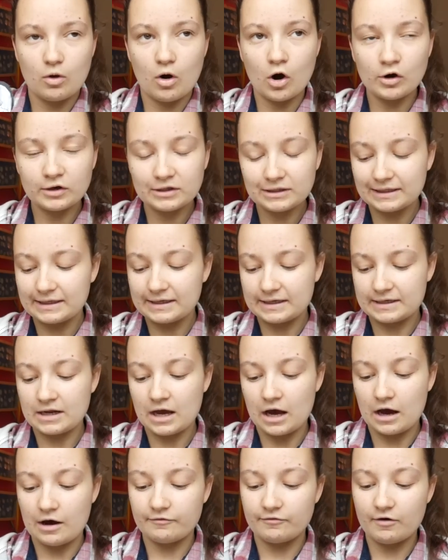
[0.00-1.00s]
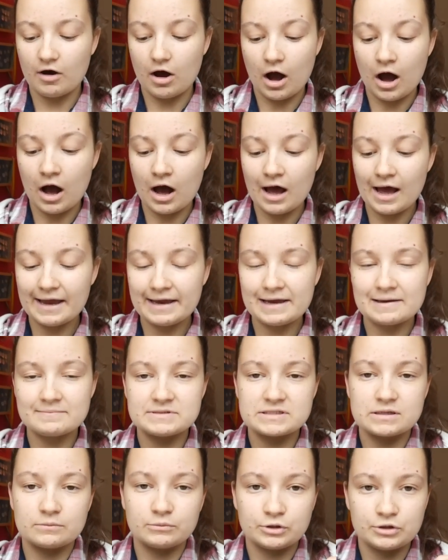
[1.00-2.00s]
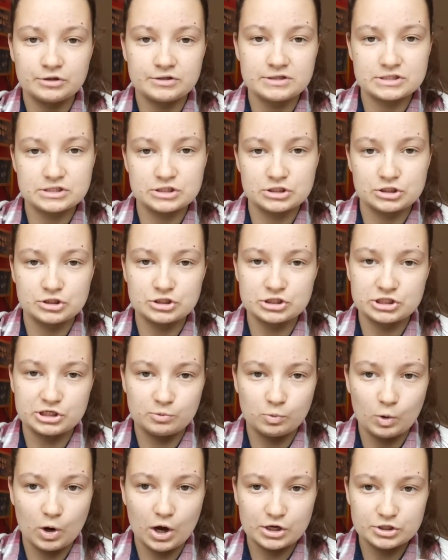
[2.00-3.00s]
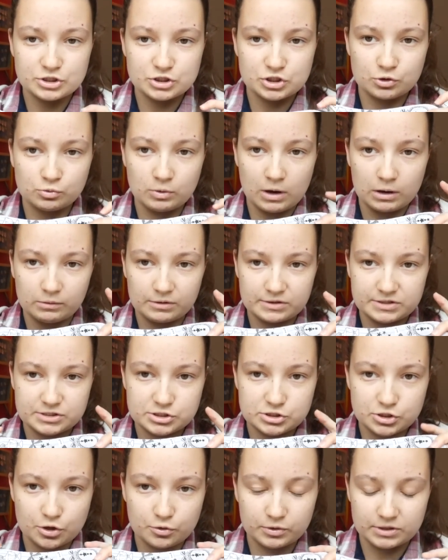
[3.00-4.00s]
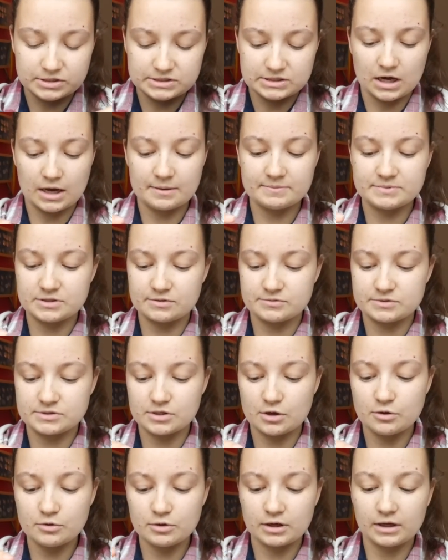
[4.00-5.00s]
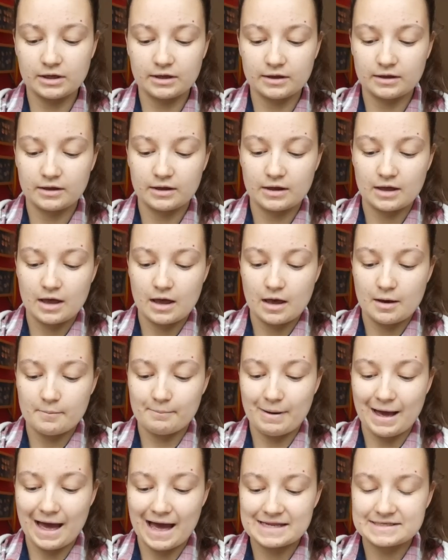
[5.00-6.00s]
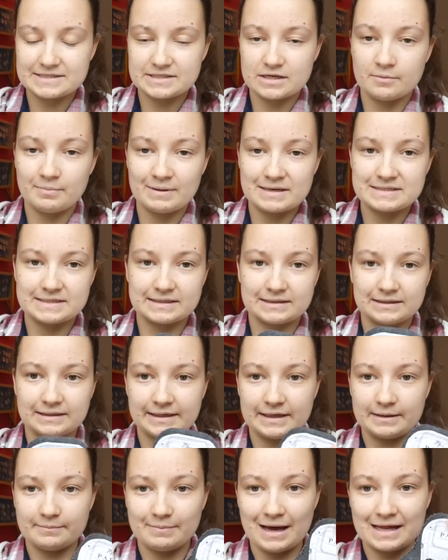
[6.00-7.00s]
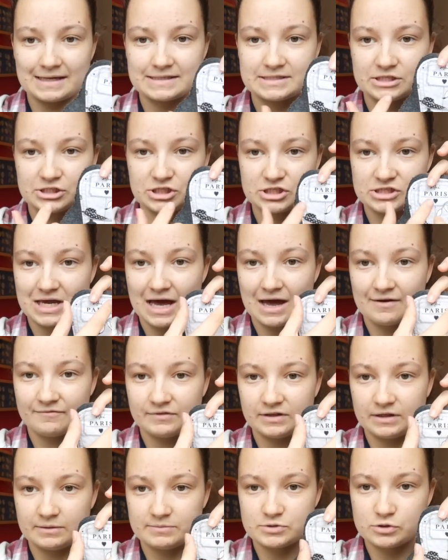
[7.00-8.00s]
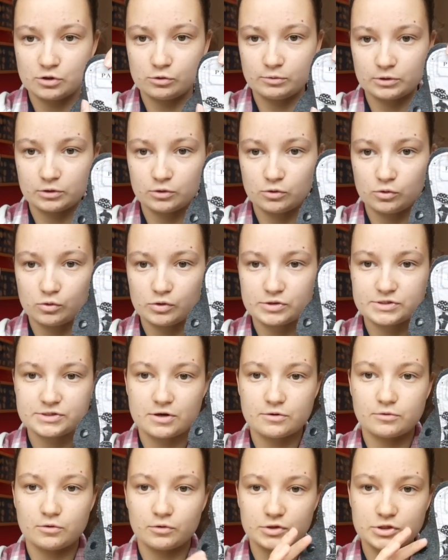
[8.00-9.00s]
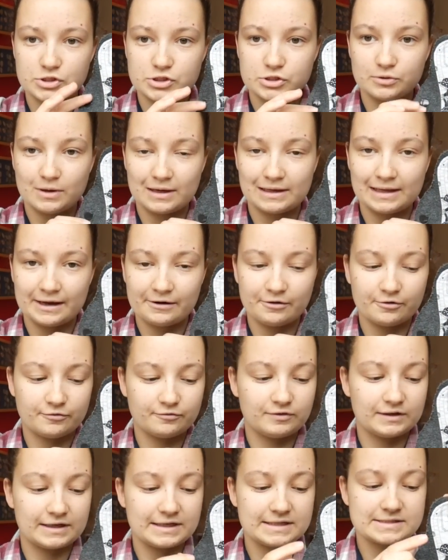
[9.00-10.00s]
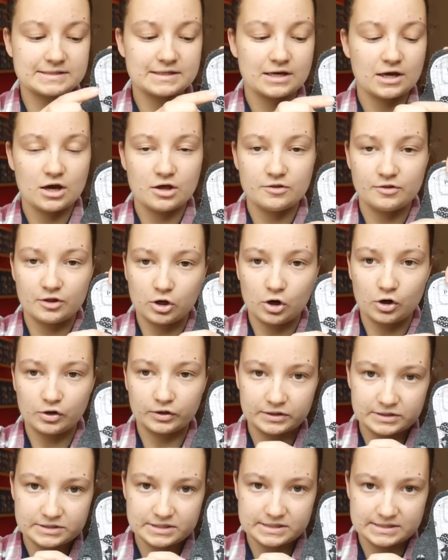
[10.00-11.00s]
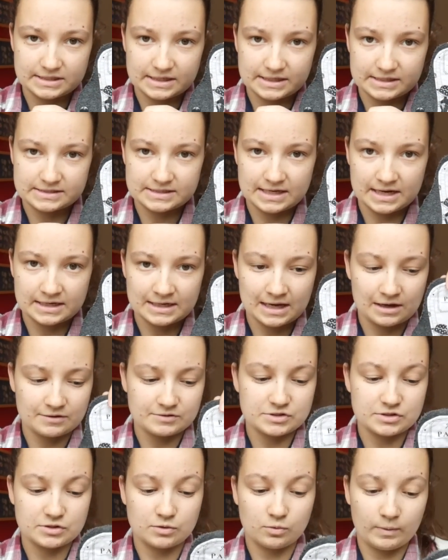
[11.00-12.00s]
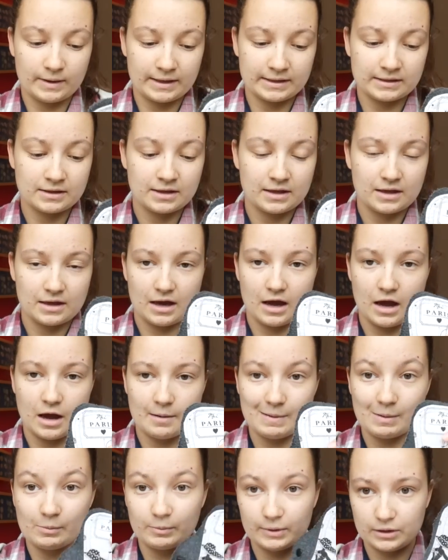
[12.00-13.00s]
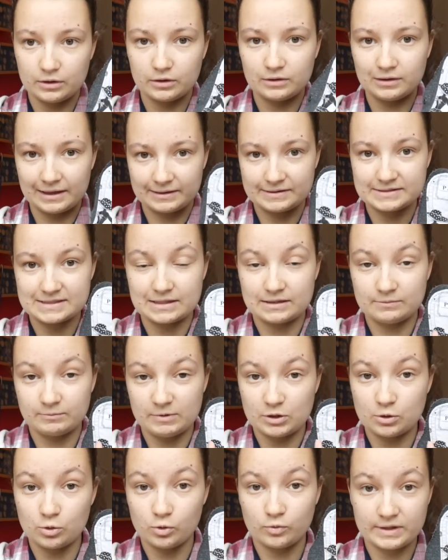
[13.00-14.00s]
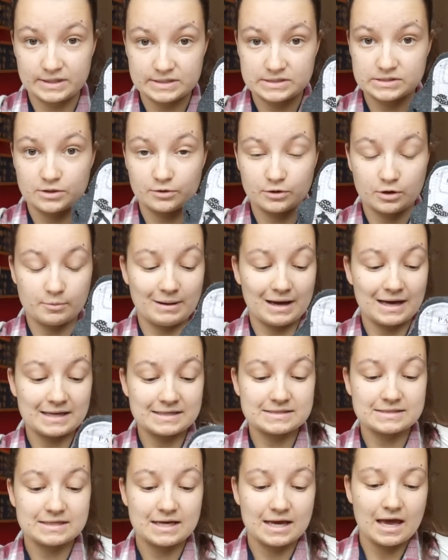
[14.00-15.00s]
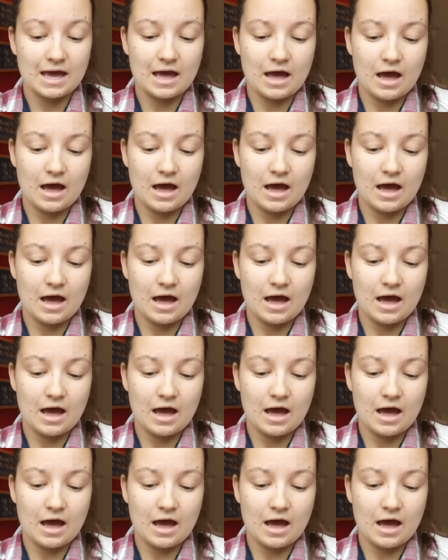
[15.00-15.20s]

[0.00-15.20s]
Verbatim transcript: Oddly enough, I am someone who doesn't usually work too well with soaker types. So soaker pads are basically pads that just have the absorbent core sewn onto a layer of fleece. The cotton doesn't extend out to the wing. Um, and we, like I said, we call these soaker pads.